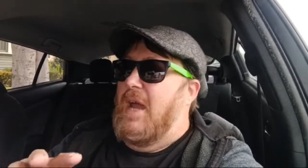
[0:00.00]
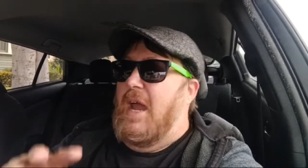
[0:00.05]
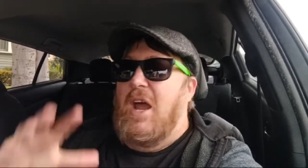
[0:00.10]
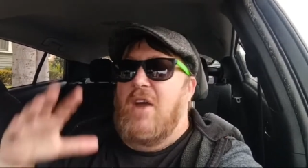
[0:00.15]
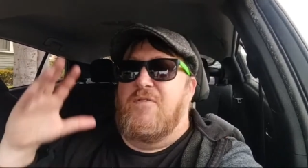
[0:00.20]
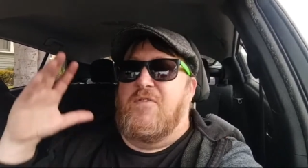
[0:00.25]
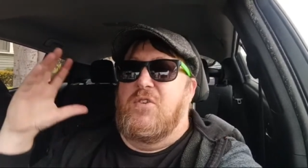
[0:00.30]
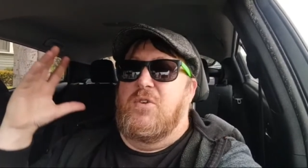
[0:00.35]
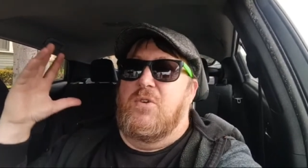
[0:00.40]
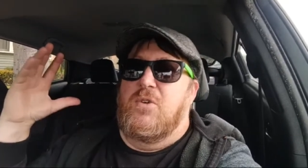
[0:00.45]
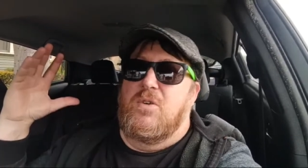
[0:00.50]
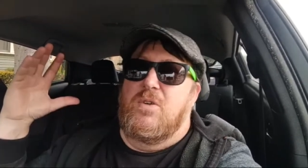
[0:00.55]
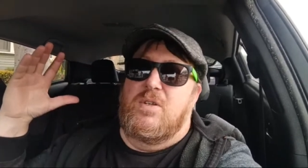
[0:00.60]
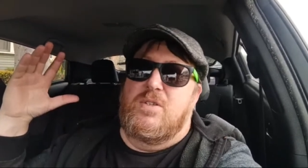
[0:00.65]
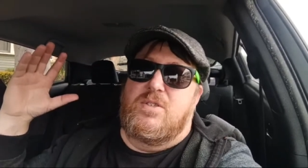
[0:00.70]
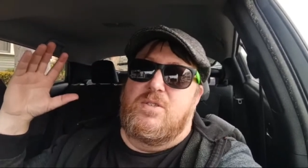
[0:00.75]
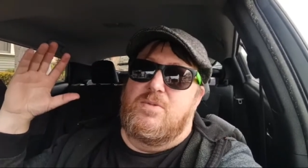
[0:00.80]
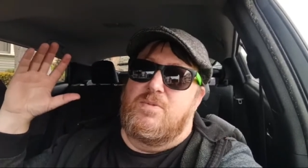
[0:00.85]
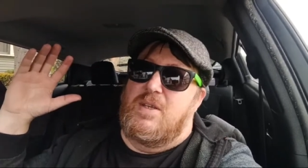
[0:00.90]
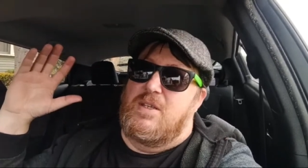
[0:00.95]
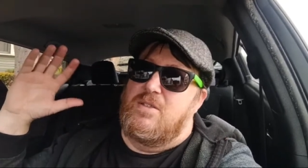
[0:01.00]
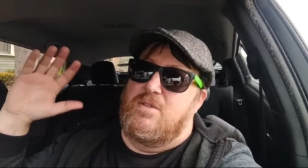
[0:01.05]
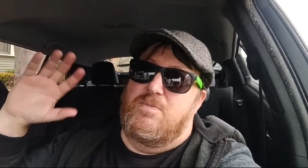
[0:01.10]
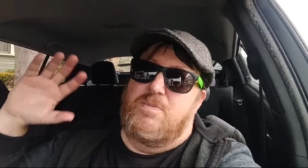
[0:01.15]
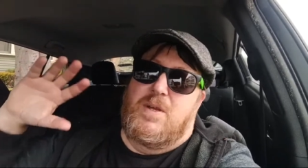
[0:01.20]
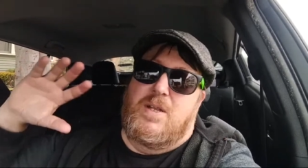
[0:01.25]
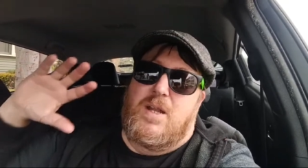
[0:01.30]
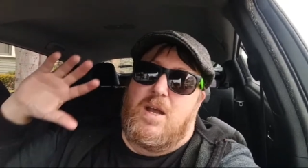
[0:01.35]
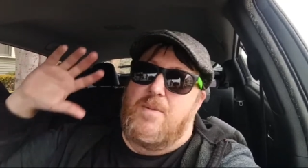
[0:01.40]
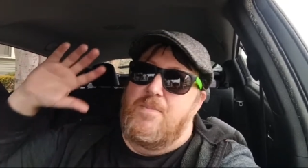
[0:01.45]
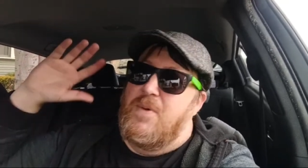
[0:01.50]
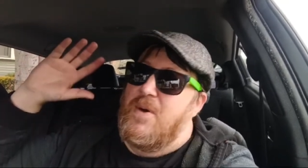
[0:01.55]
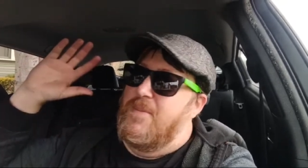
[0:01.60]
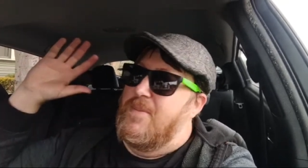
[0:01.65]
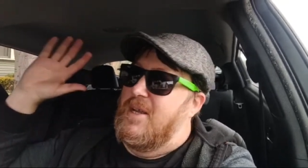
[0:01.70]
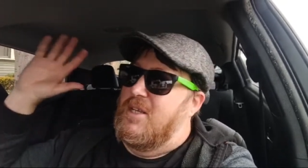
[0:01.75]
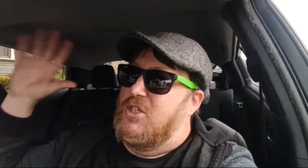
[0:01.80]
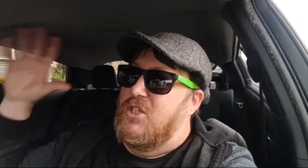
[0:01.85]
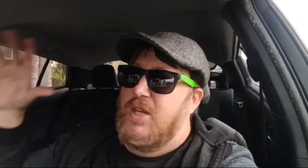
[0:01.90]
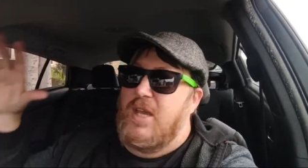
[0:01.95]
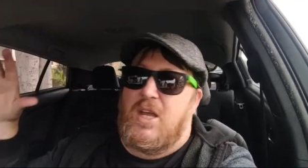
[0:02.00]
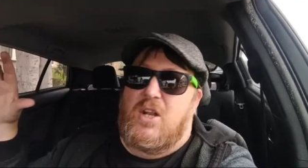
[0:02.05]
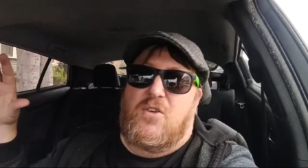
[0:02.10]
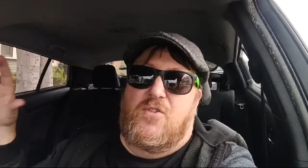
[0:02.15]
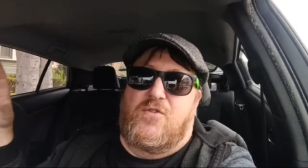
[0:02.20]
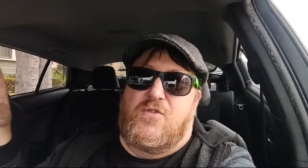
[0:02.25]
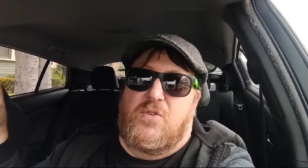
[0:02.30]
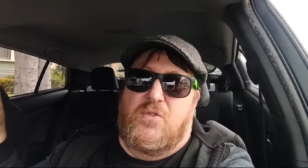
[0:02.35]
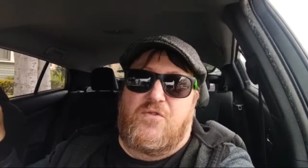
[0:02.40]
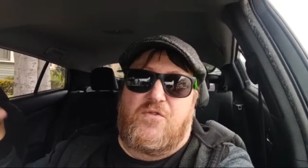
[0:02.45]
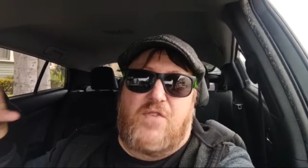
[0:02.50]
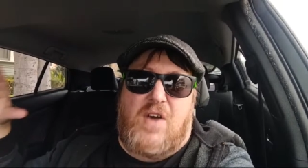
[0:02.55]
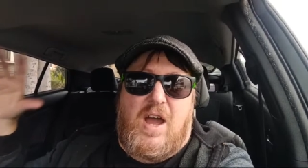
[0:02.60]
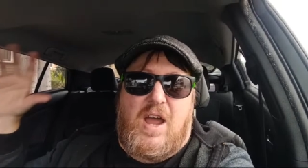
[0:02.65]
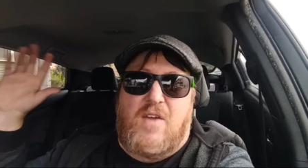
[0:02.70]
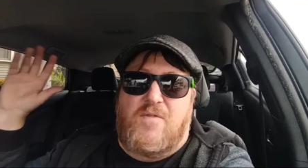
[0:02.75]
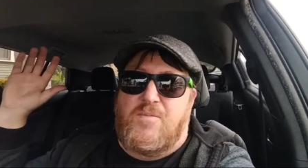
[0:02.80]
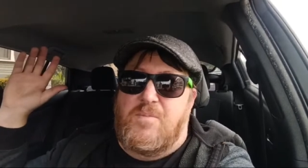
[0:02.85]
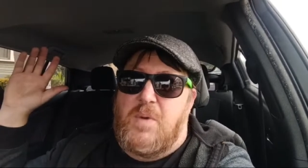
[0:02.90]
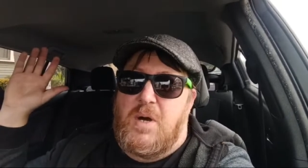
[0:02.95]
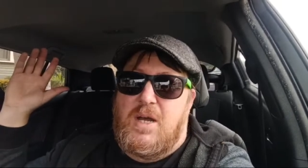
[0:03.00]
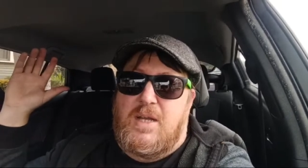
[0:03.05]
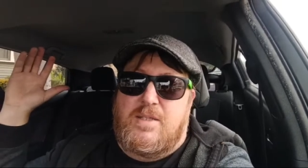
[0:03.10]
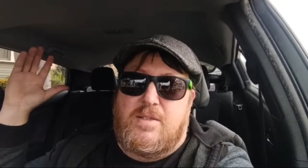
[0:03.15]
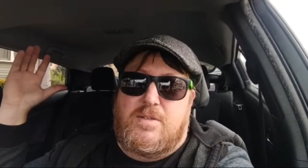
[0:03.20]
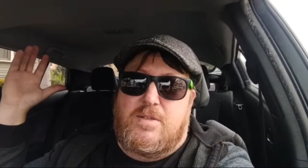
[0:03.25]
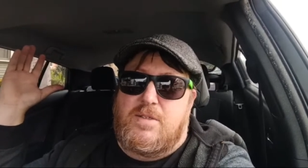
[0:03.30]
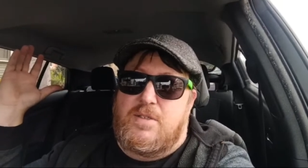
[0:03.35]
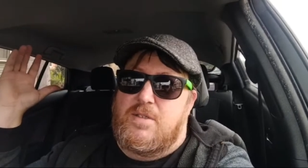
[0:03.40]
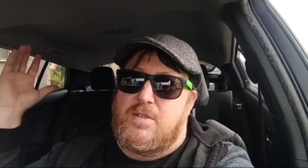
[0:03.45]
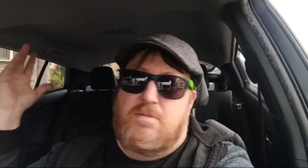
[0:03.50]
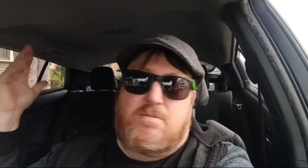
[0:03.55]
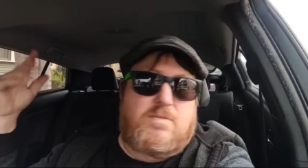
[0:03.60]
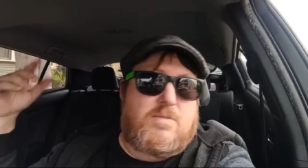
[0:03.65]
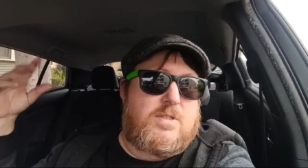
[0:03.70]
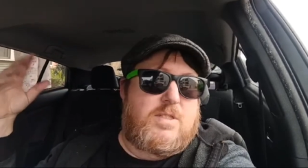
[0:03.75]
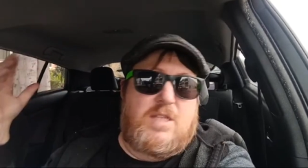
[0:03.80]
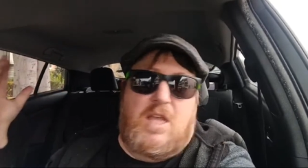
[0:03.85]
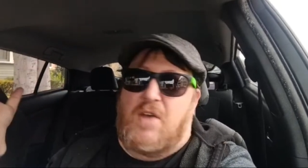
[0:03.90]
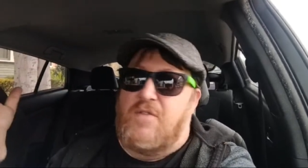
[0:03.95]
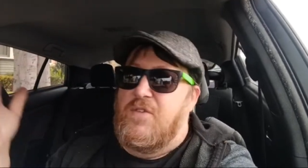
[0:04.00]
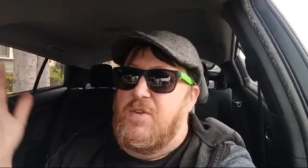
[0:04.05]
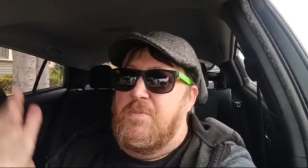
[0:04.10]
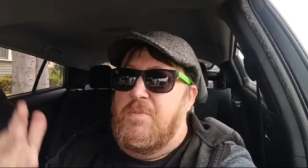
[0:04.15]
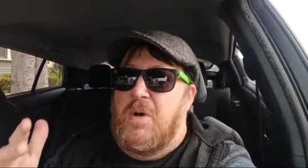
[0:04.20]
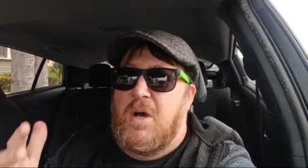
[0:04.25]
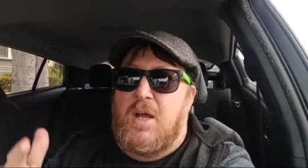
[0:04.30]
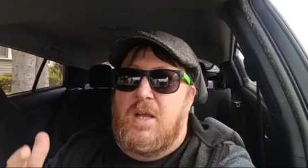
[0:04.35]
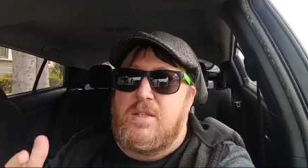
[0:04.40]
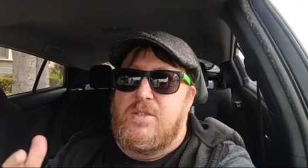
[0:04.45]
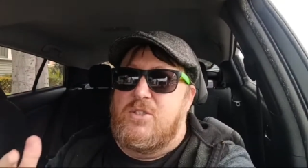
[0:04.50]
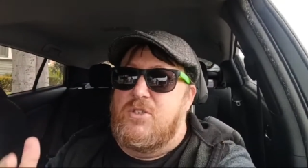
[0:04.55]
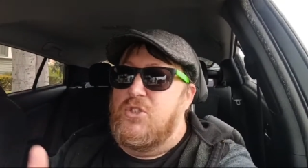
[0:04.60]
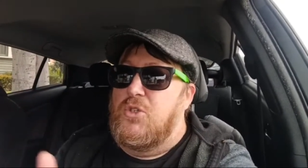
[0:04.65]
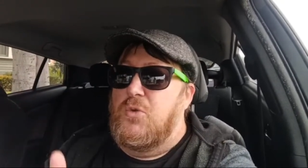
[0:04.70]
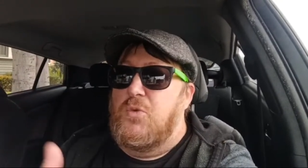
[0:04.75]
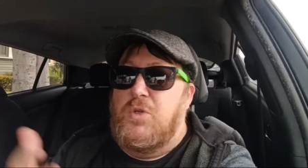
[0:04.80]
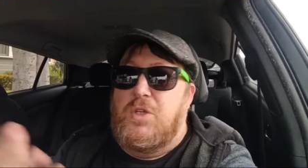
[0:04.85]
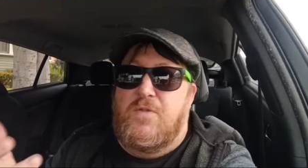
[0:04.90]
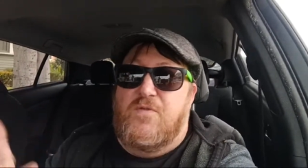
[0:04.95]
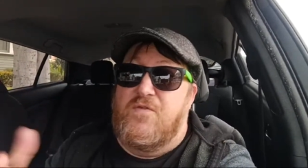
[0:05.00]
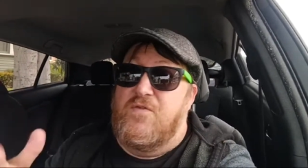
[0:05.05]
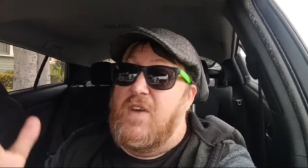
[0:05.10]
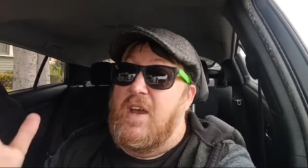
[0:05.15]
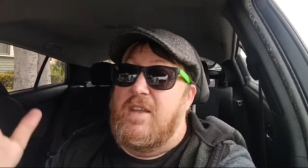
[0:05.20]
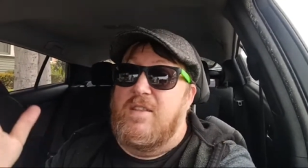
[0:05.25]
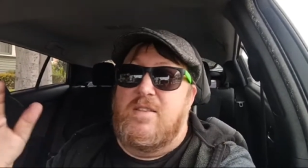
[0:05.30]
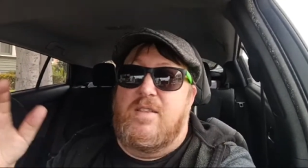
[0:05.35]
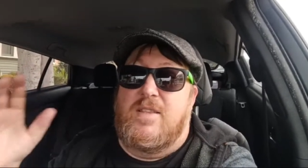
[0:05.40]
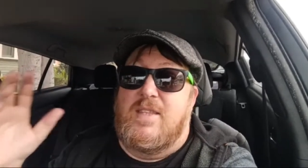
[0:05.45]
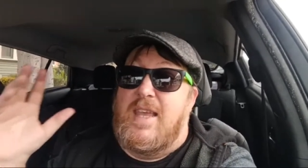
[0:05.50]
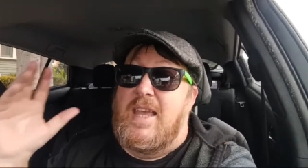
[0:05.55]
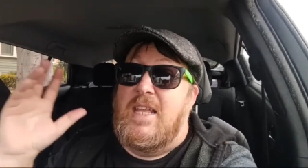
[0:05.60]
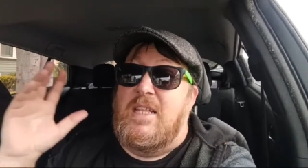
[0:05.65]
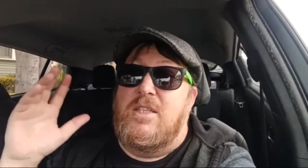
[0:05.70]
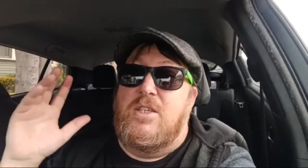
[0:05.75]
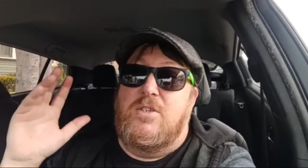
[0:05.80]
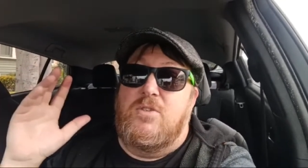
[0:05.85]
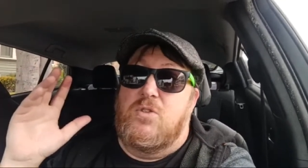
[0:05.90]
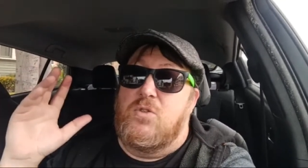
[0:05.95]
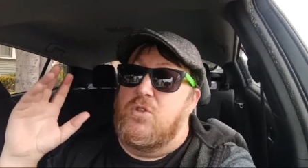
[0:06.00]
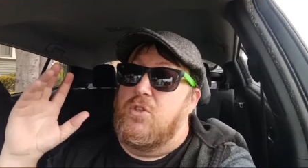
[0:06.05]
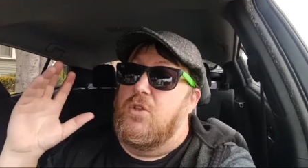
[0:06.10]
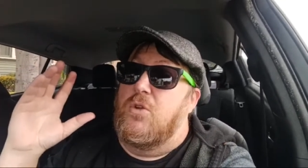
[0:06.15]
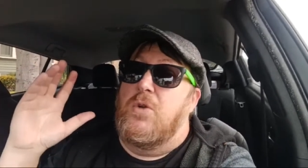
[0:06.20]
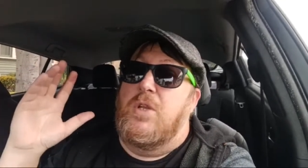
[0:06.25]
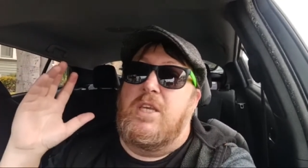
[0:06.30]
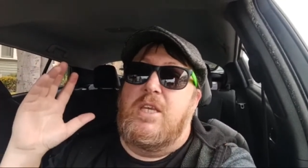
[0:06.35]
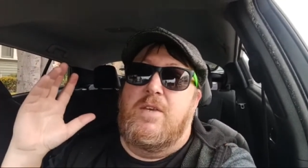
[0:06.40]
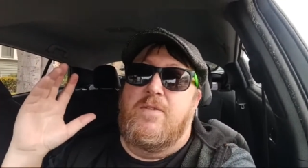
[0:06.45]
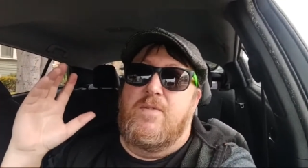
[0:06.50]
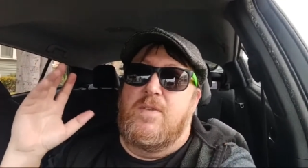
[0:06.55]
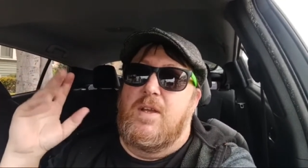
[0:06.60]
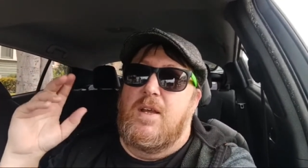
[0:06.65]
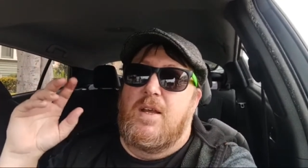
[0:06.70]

after it's it's been up on my channel for five months seven months two five, 10 30